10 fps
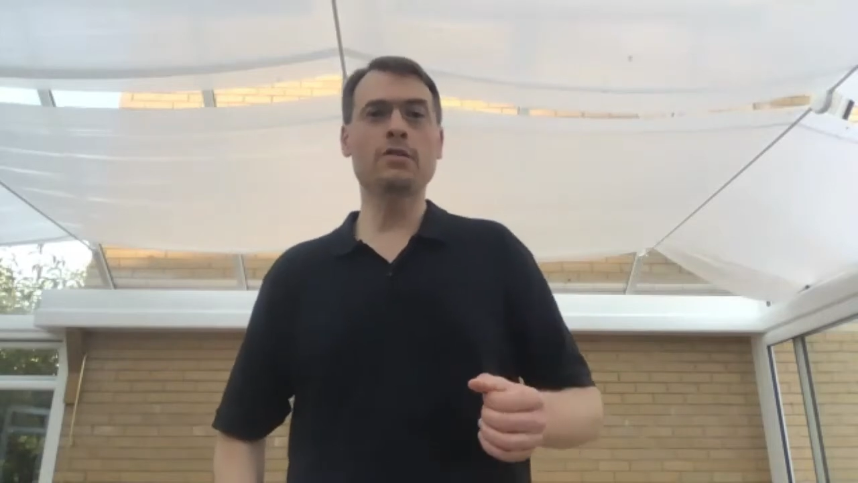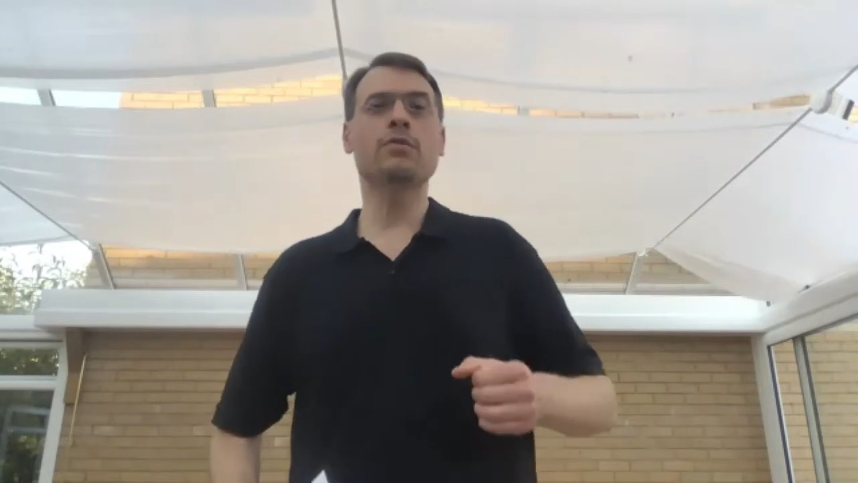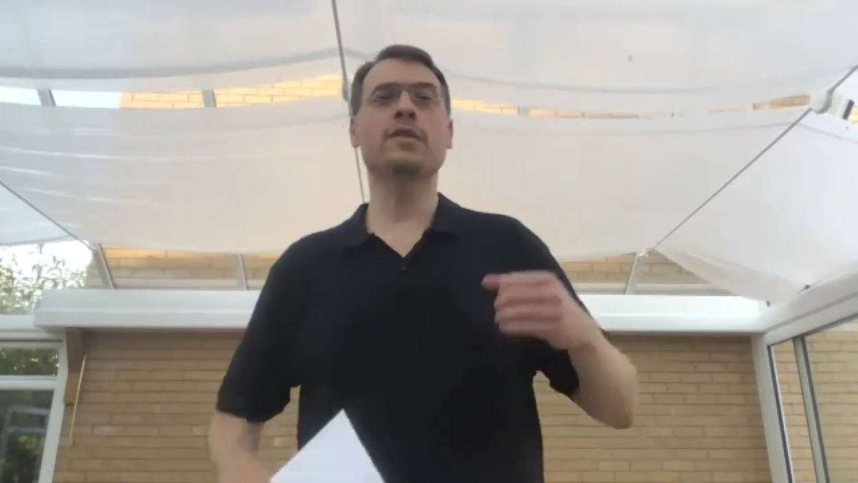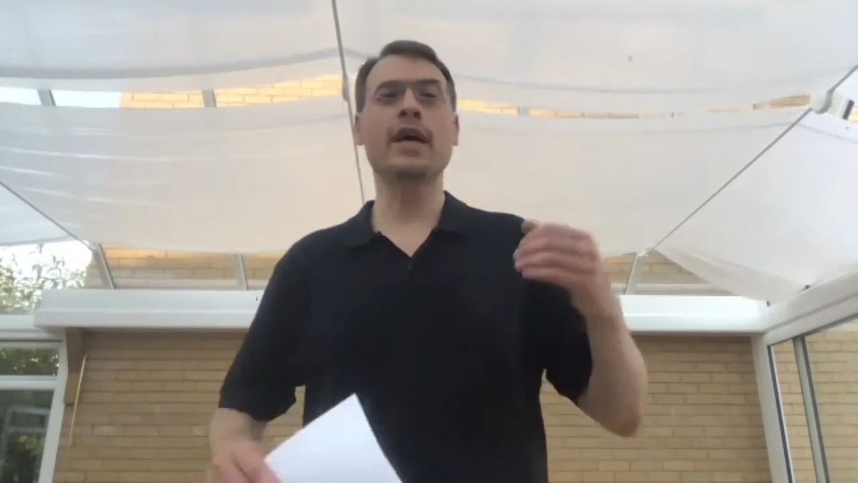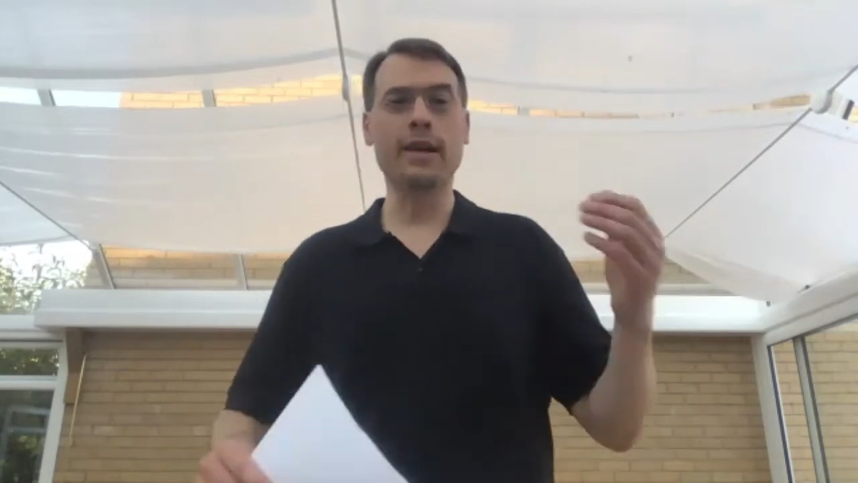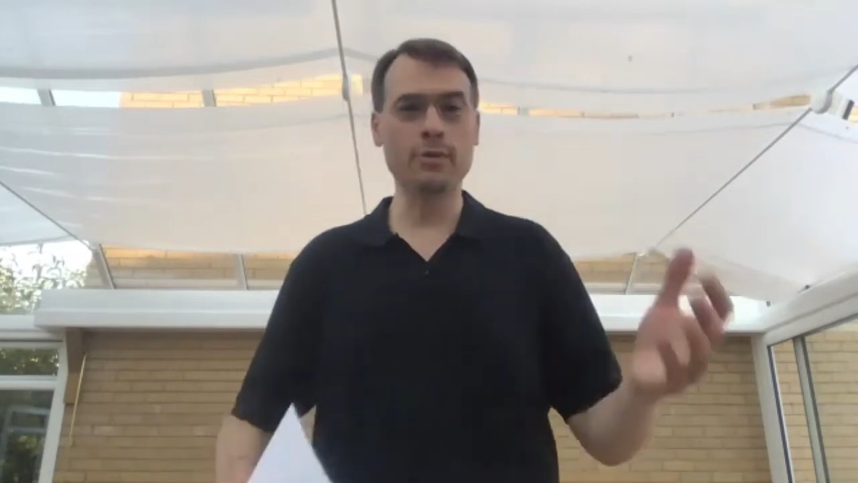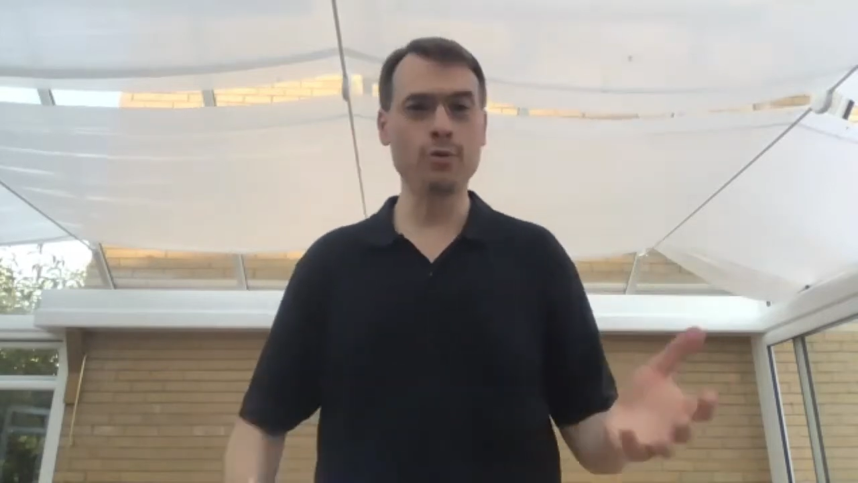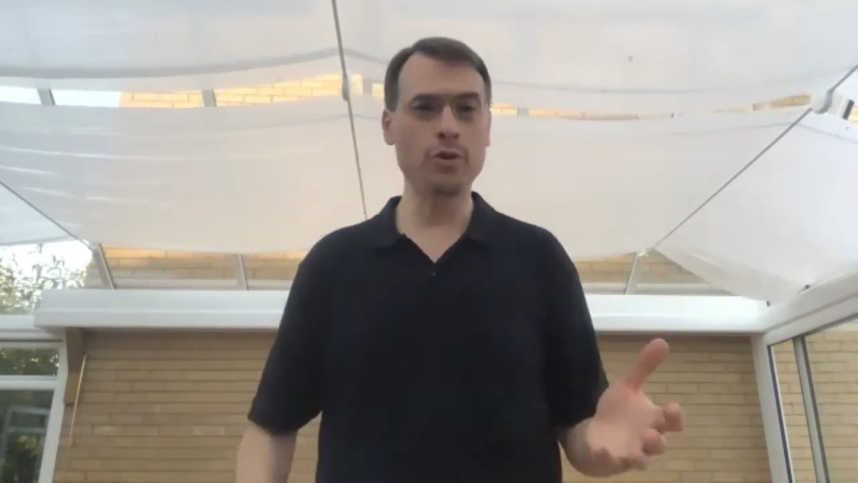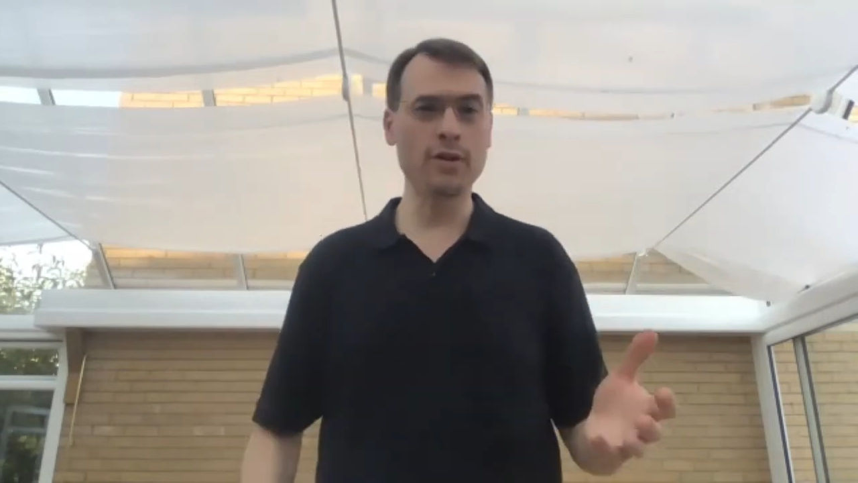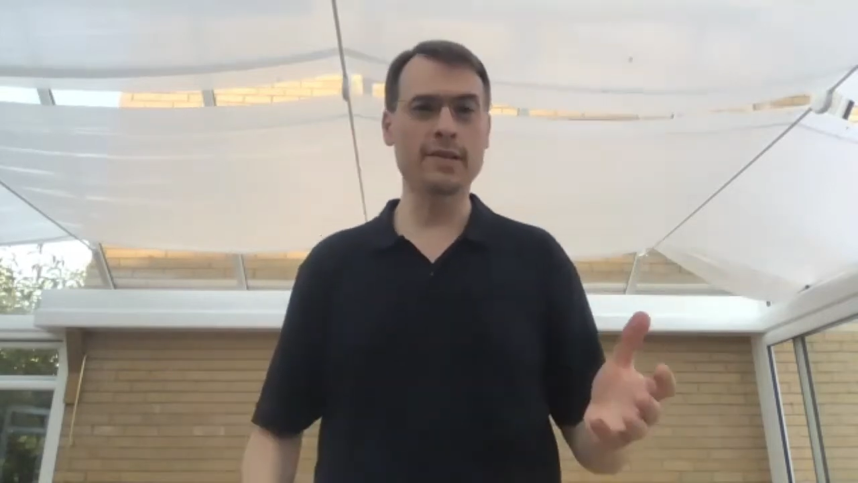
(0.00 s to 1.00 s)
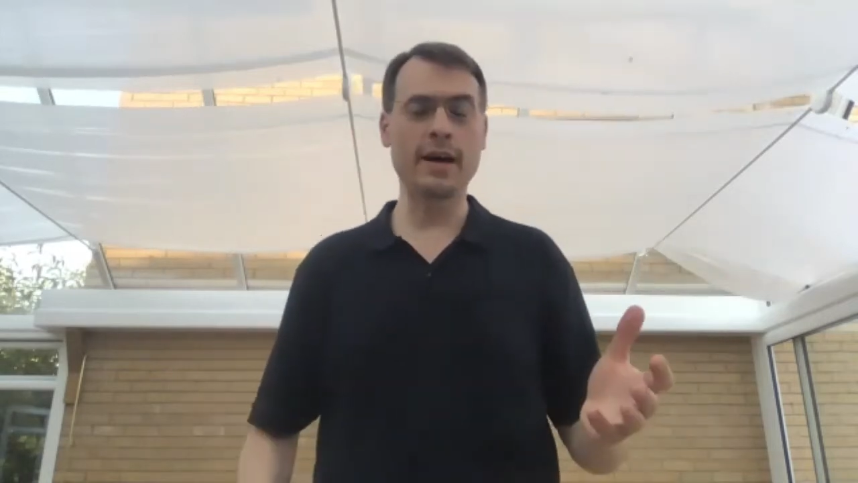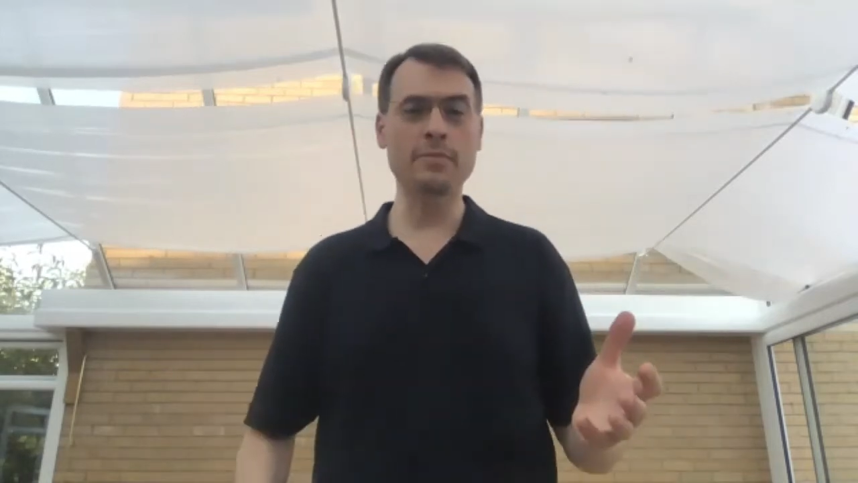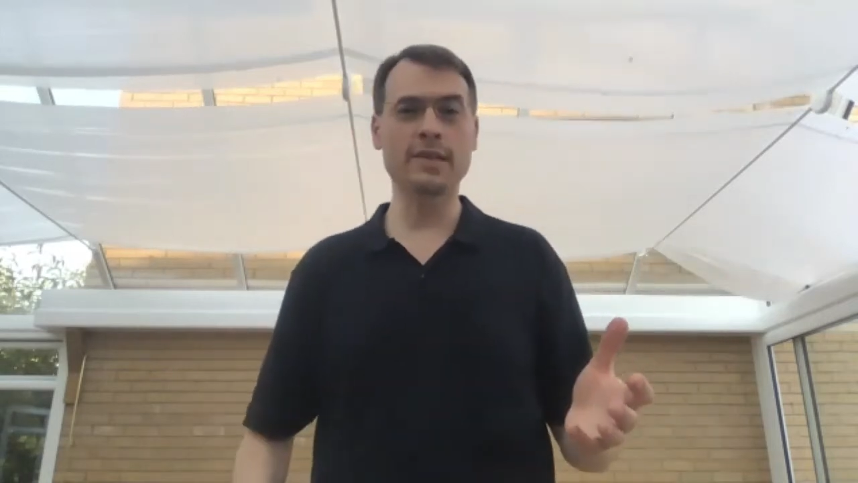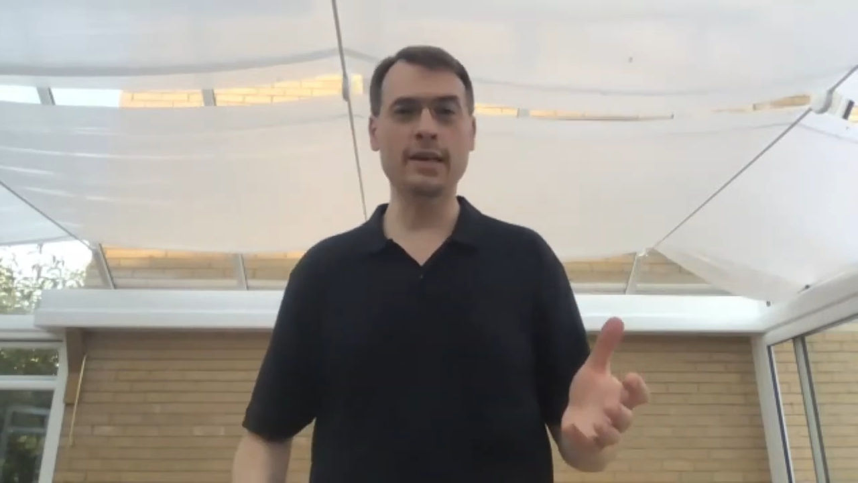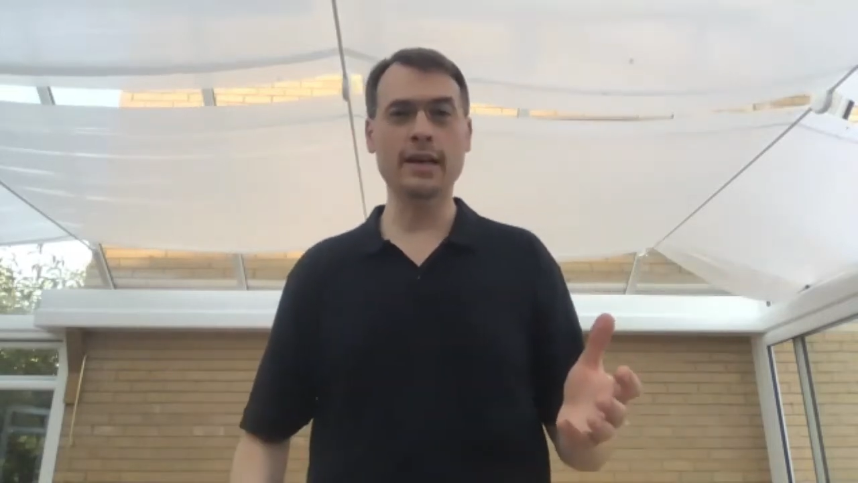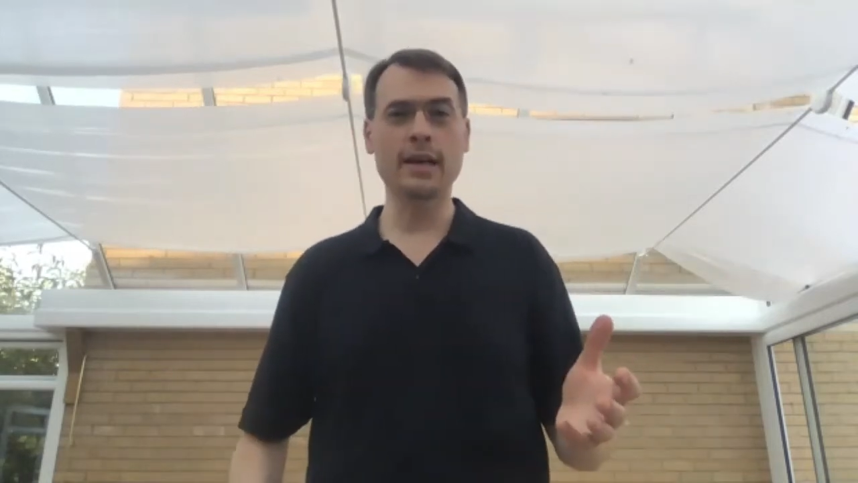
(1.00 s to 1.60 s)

We start doing something,